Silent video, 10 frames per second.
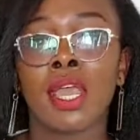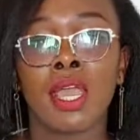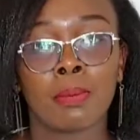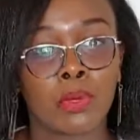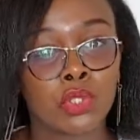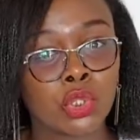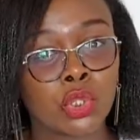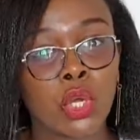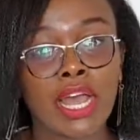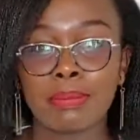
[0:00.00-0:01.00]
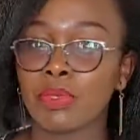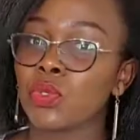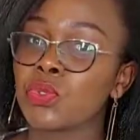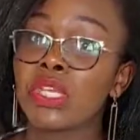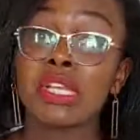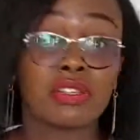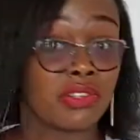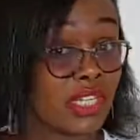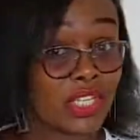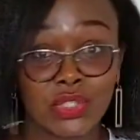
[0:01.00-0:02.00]
emotional abuse,
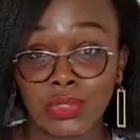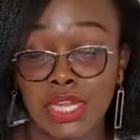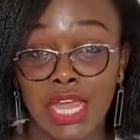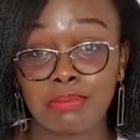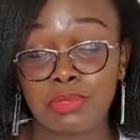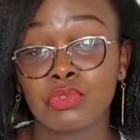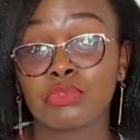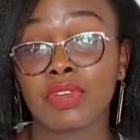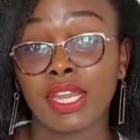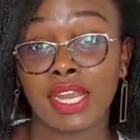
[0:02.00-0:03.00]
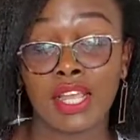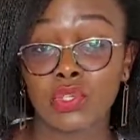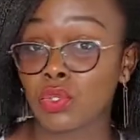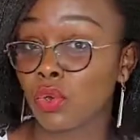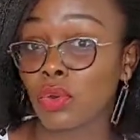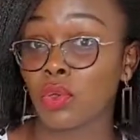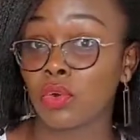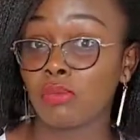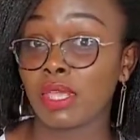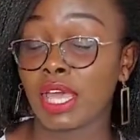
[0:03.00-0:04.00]
religion abuse, financial or
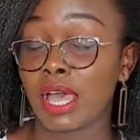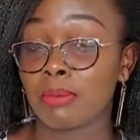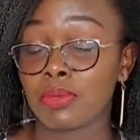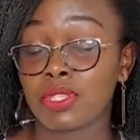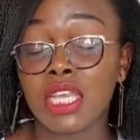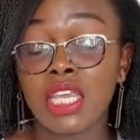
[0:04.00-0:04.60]
economic abuse,